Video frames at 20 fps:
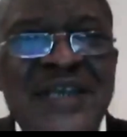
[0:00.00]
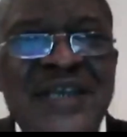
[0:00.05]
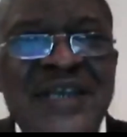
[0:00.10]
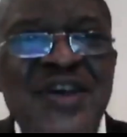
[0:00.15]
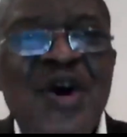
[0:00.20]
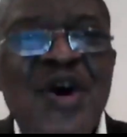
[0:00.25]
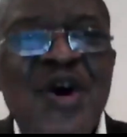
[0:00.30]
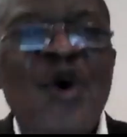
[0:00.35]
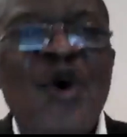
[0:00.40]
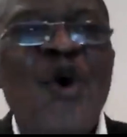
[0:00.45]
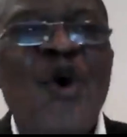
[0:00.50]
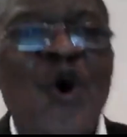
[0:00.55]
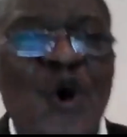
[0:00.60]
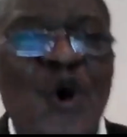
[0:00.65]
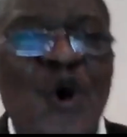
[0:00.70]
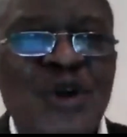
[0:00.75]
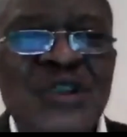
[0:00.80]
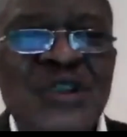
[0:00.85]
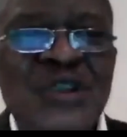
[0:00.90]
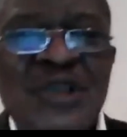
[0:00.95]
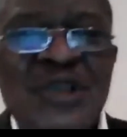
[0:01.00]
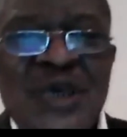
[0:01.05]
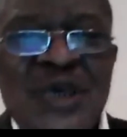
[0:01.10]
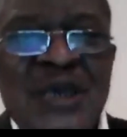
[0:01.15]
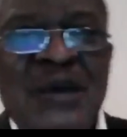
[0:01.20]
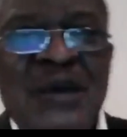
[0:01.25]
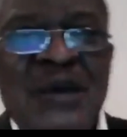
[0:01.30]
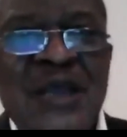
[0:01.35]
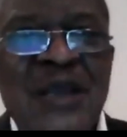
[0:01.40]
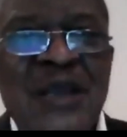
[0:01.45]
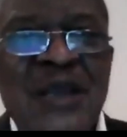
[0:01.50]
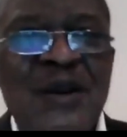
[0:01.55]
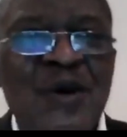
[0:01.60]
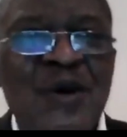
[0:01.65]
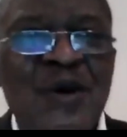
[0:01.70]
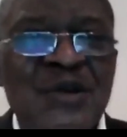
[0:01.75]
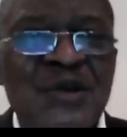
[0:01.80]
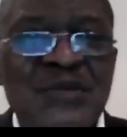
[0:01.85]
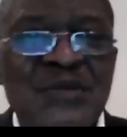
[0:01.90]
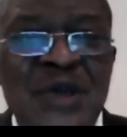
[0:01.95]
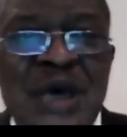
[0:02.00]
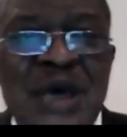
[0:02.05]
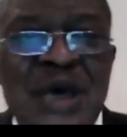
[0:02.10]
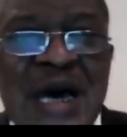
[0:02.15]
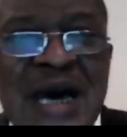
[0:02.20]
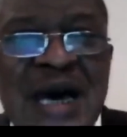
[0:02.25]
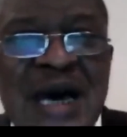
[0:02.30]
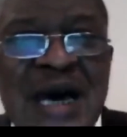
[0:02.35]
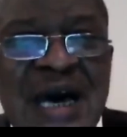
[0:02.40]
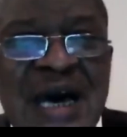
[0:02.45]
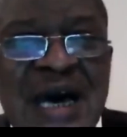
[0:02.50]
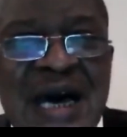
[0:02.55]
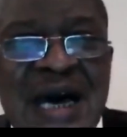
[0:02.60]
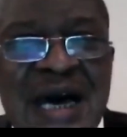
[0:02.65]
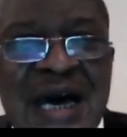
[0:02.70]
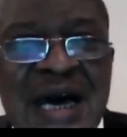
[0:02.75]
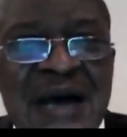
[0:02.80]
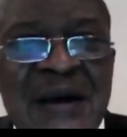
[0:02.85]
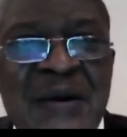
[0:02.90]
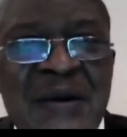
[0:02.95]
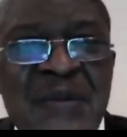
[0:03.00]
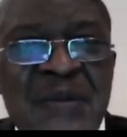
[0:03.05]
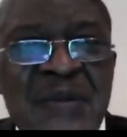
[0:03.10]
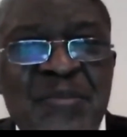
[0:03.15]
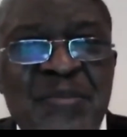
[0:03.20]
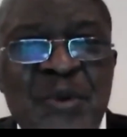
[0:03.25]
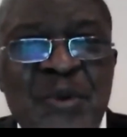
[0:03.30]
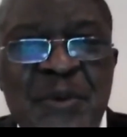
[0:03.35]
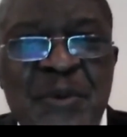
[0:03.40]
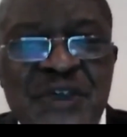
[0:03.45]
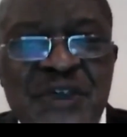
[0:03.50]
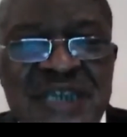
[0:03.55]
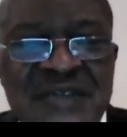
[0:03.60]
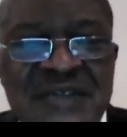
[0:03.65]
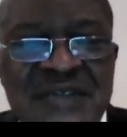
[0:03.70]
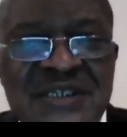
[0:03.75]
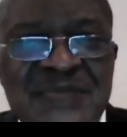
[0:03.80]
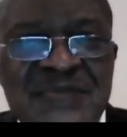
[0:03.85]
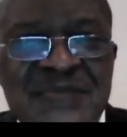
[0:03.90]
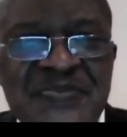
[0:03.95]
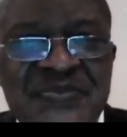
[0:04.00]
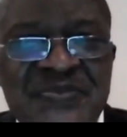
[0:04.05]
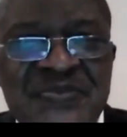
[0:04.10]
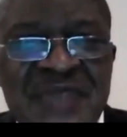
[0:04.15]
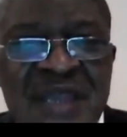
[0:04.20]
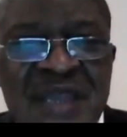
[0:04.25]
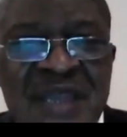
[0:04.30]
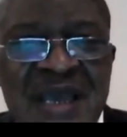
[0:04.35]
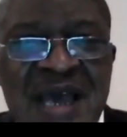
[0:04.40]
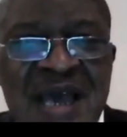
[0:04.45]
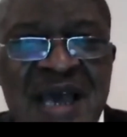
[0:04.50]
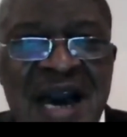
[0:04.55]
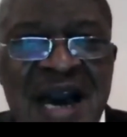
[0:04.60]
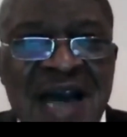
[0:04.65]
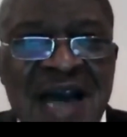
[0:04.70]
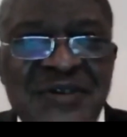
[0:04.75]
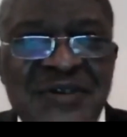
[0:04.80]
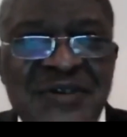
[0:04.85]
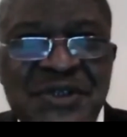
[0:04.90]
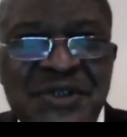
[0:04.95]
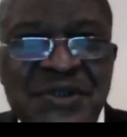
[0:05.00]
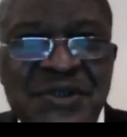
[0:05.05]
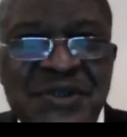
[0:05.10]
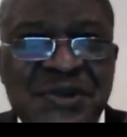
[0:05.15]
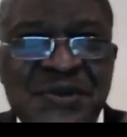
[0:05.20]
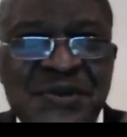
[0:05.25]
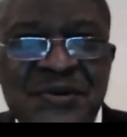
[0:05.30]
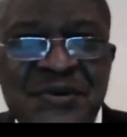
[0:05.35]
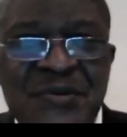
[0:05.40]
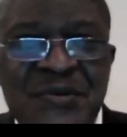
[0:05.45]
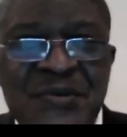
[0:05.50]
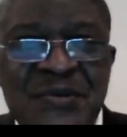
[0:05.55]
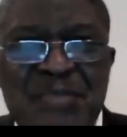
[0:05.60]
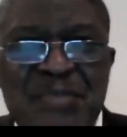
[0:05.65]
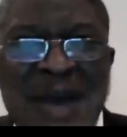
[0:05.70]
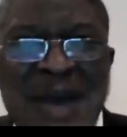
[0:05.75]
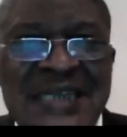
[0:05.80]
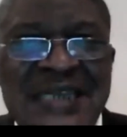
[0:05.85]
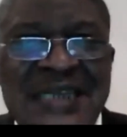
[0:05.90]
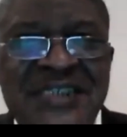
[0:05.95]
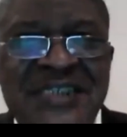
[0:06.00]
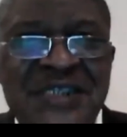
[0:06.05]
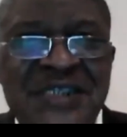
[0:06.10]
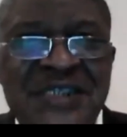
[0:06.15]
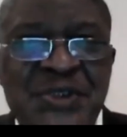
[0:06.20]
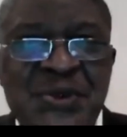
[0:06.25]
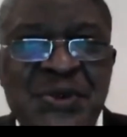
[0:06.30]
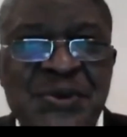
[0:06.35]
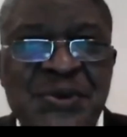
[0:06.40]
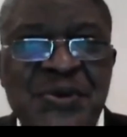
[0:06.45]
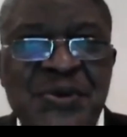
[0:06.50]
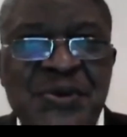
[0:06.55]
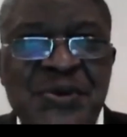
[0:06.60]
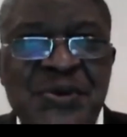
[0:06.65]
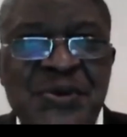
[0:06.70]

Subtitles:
your own loan proposals? How do you manage the two?